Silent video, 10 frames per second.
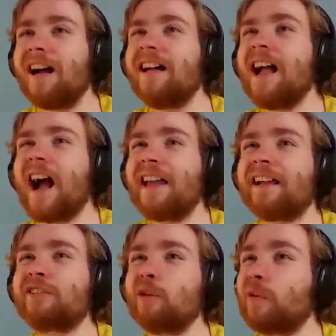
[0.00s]
I
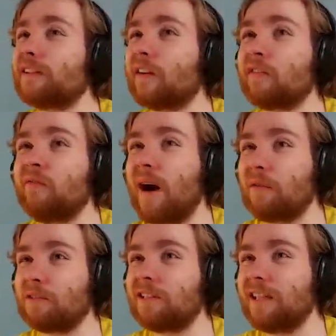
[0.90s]
actually went out of
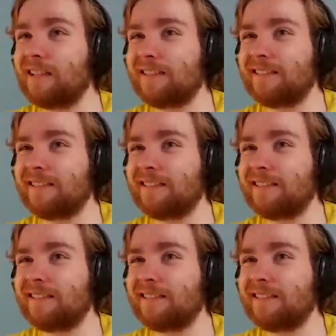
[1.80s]
bounds.